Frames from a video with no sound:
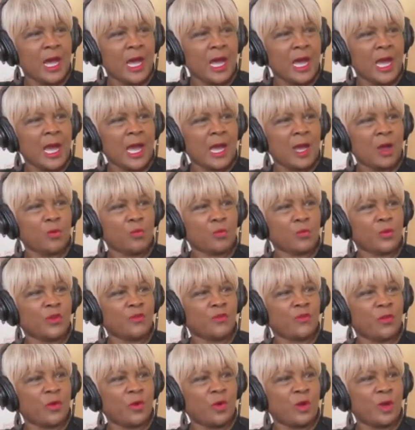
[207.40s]
are
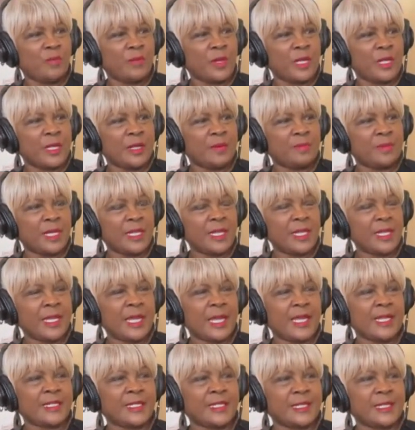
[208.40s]
outperforming, in many
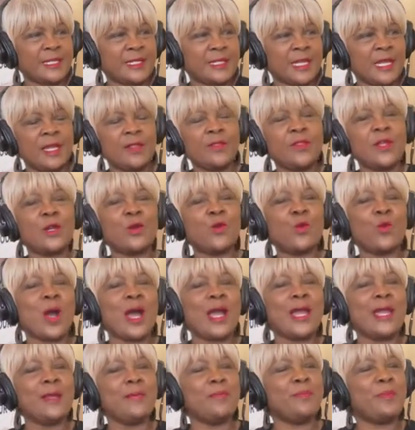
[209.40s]
cases, their
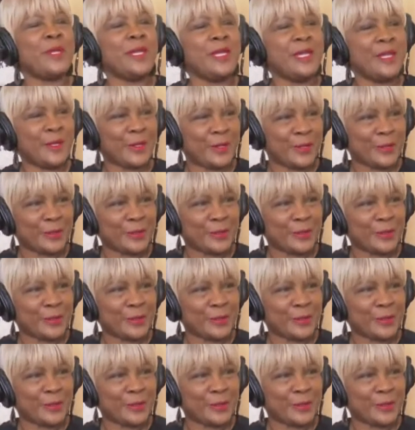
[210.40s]
white peers.